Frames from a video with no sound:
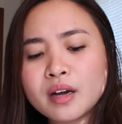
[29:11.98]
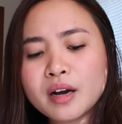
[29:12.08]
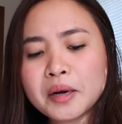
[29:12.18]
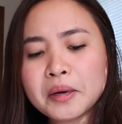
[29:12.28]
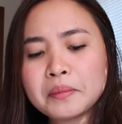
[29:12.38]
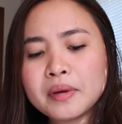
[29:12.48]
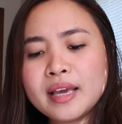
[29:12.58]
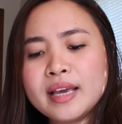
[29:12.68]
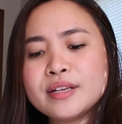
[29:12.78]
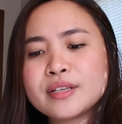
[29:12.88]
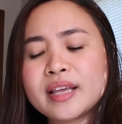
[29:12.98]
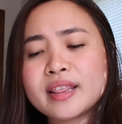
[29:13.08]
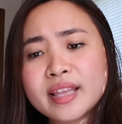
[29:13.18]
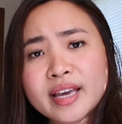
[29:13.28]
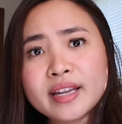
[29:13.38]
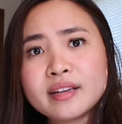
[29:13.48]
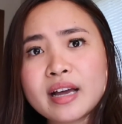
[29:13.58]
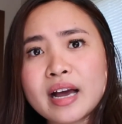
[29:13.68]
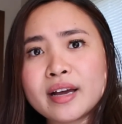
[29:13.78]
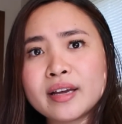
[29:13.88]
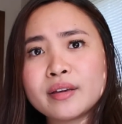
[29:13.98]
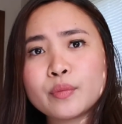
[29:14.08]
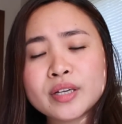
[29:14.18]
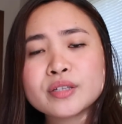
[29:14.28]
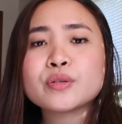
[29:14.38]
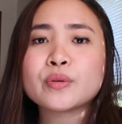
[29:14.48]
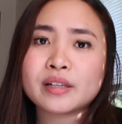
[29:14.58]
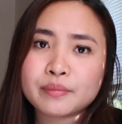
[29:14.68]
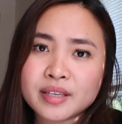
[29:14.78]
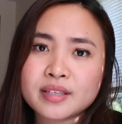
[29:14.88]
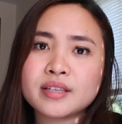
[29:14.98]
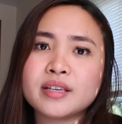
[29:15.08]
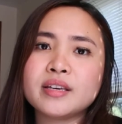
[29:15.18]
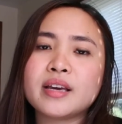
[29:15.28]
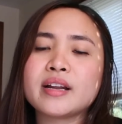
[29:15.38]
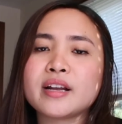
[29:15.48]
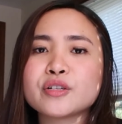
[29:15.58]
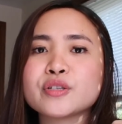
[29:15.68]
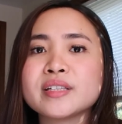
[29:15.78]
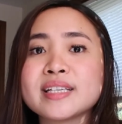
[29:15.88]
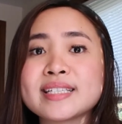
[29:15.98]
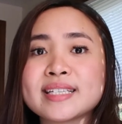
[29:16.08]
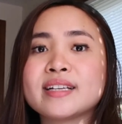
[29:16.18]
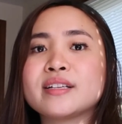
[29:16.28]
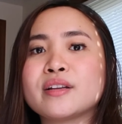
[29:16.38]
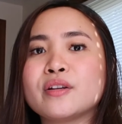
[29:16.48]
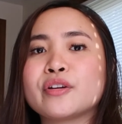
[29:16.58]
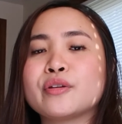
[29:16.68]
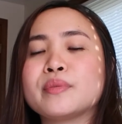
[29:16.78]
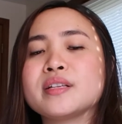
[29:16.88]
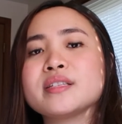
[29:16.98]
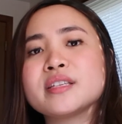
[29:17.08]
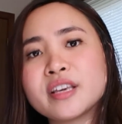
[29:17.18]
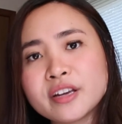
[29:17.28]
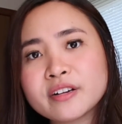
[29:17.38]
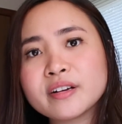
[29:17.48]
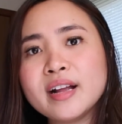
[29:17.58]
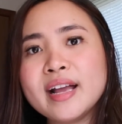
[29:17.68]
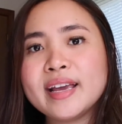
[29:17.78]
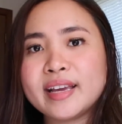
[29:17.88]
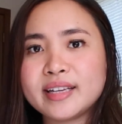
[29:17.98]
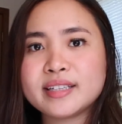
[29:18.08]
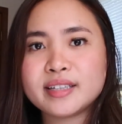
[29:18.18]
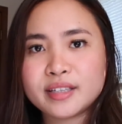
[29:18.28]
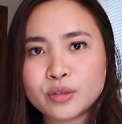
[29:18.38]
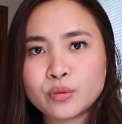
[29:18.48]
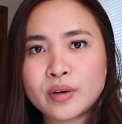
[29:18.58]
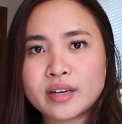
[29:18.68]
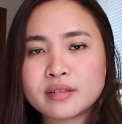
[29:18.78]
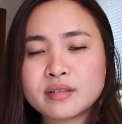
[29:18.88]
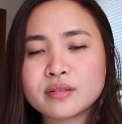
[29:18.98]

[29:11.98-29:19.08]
And then I went to LBC and actually sent the documents here in the US.